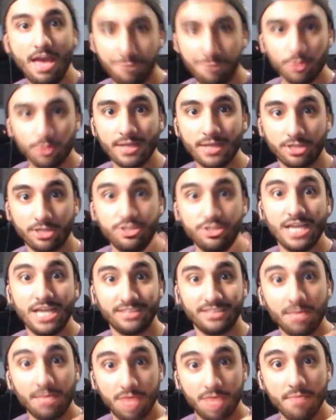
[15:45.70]
And for the record,
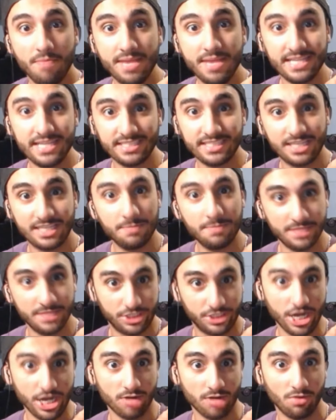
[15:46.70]
yes, I'm committing to keeping the
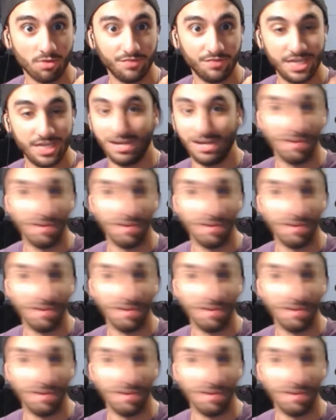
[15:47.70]
chair over there.